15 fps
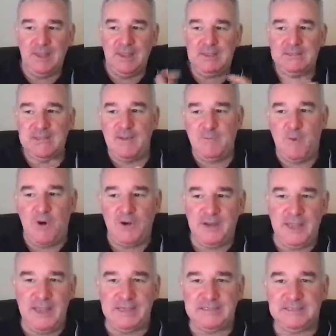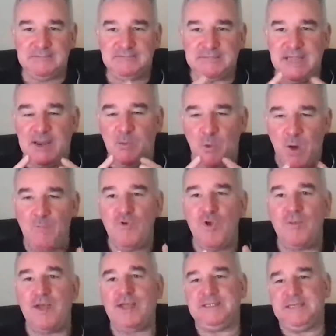Step one is take one room
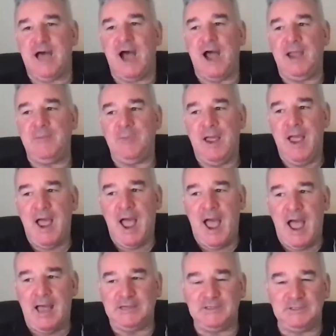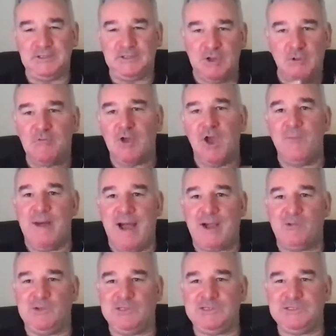at a time and don't go
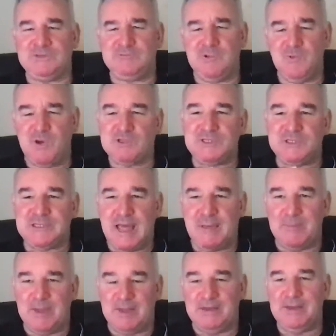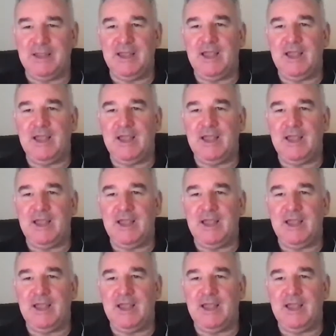backwards. Well, what does that mean?